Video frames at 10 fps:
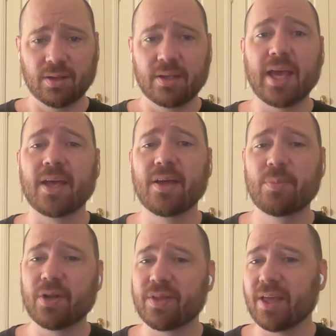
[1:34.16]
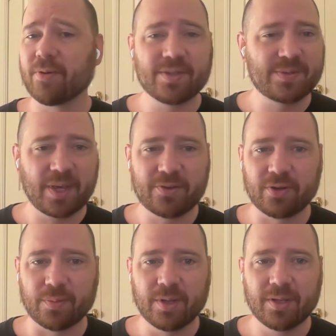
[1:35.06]
Yeah, but on the other end of the
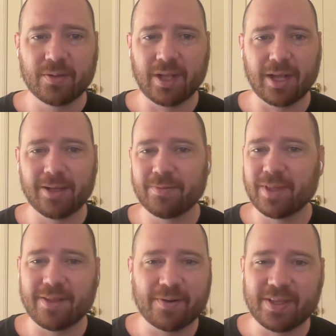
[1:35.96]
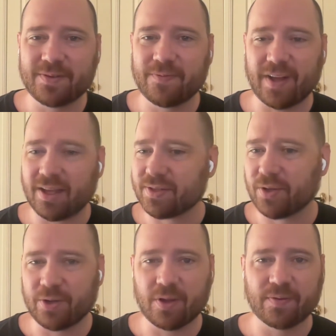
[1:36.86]
spectrum, there are these fast
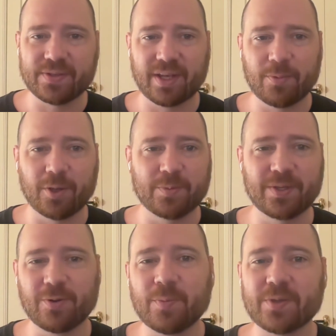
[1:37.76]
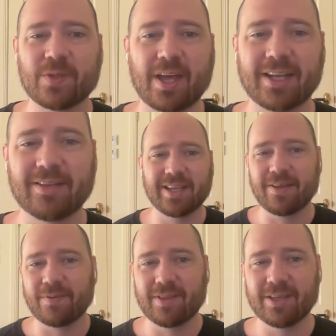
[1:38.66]
turnover suburbs. They're almost like,
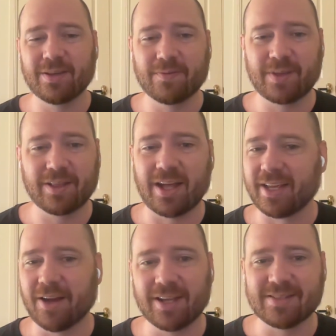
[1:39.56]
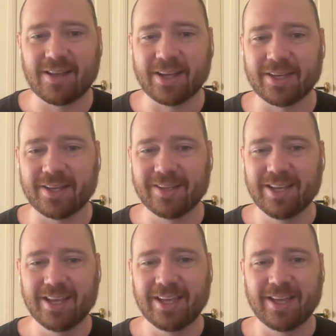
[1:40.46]
if you think of Killarney Heights like a
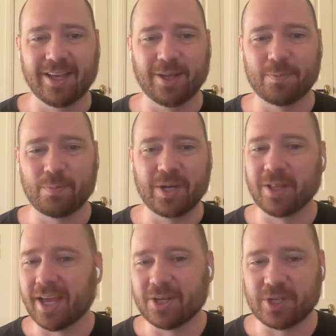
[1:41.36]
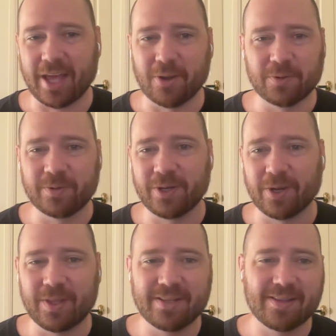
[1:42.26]
middle-aged
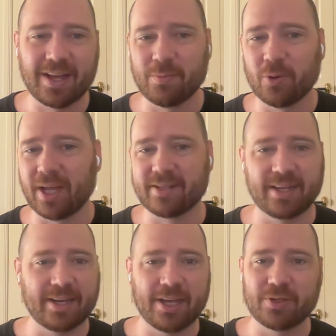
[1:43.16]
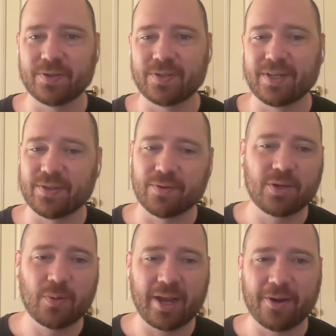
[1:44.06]
more like teenagers. These are
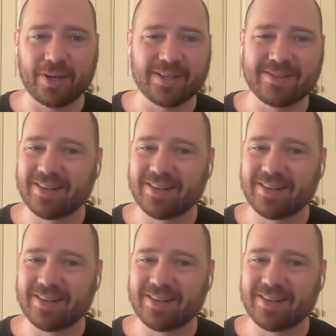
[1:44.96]
new areas,